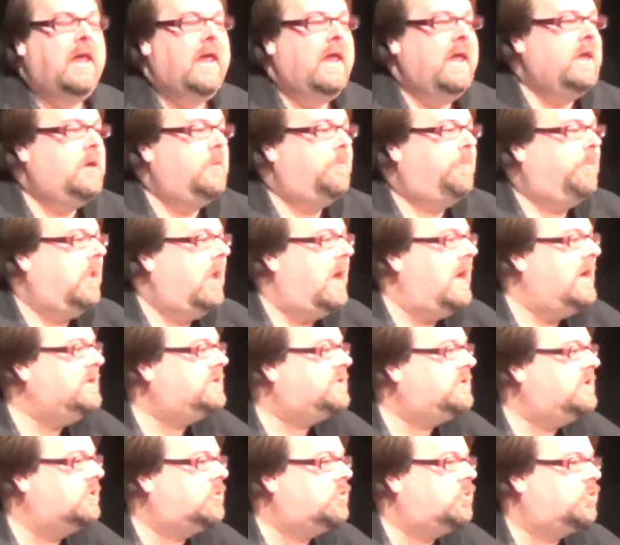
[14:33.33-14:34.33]
it
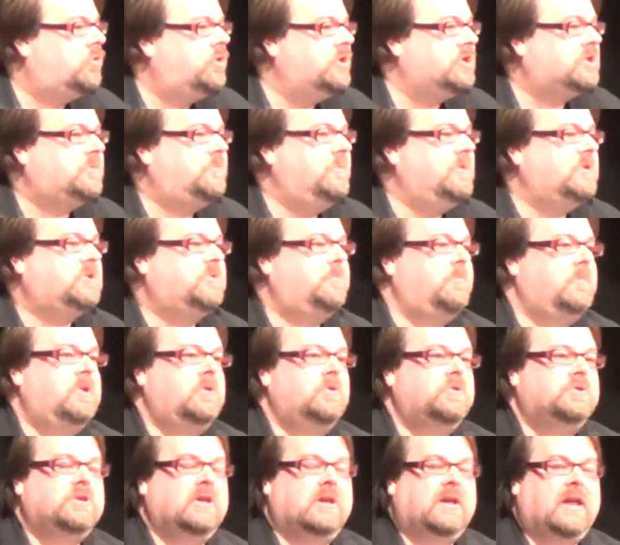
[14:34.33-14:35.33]
applies to Christmas
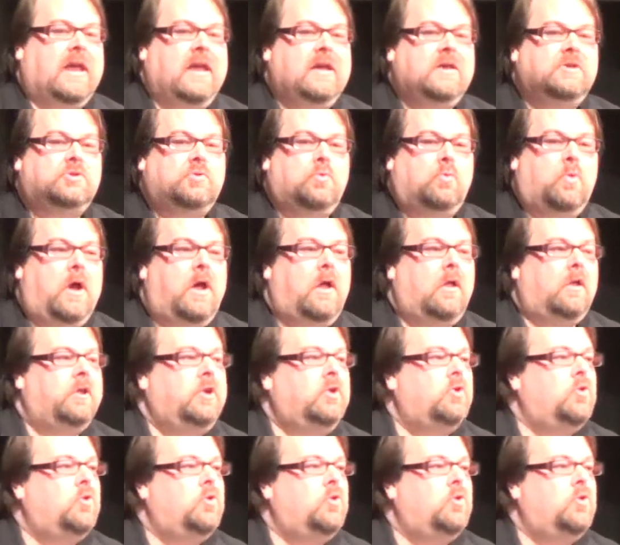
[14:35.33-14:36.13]
music as well.